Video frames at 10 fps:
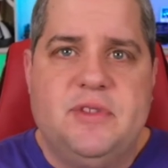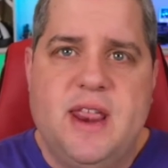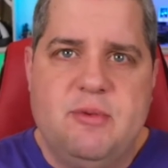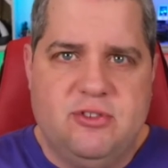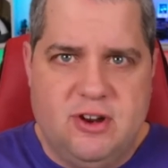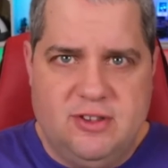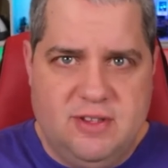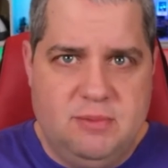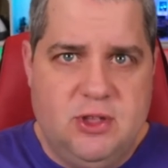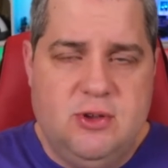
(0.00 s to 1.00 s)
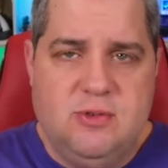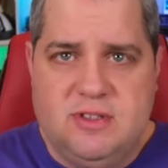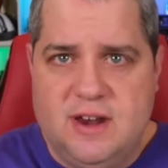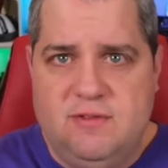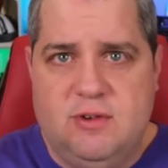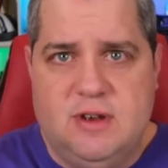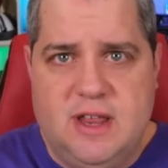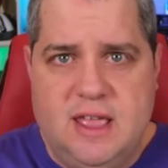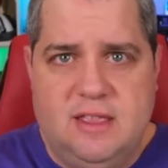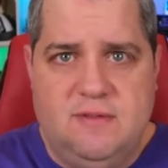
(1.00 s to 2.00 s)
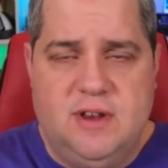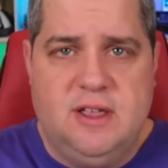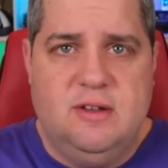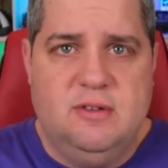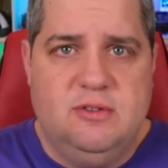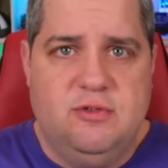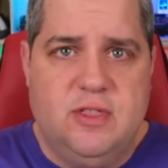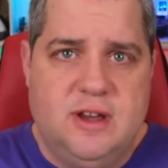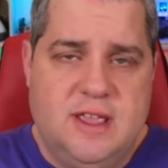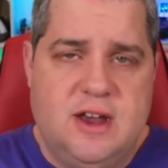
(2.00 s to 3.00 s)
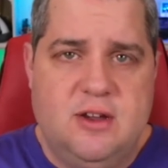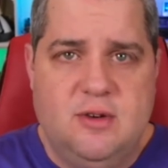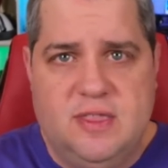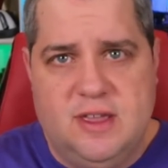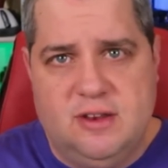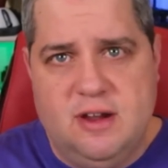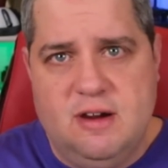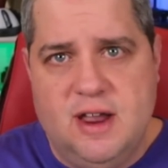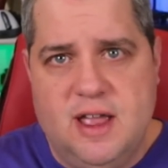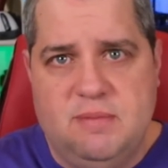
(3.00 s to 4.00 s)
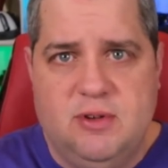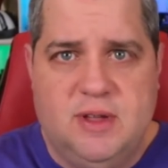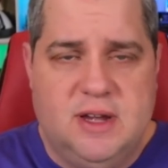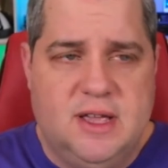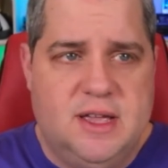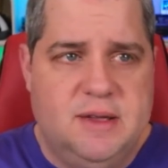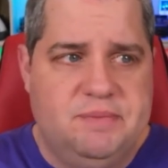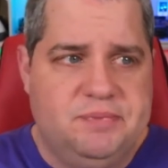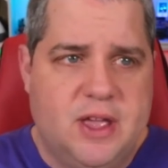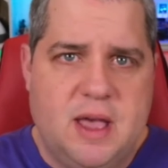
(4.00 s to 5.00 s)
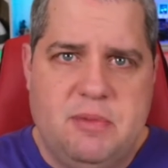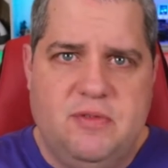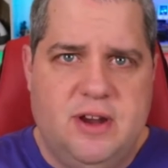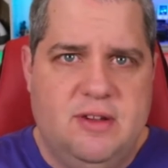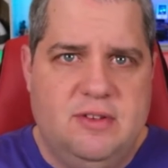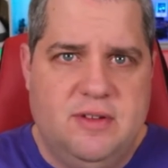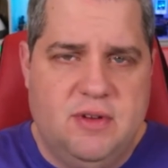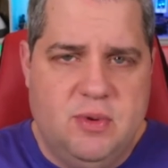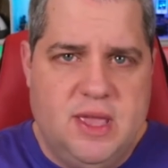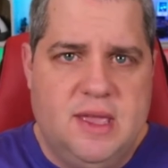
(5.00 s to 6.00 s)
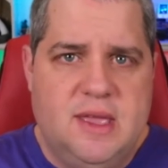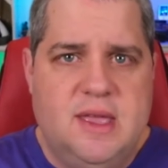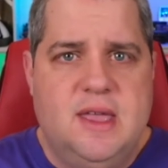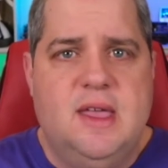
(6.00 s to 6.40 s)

Today we're starting something new. Instead of doing daily videos for the Nintendo and the Atari, I'm doing a couple videos every week.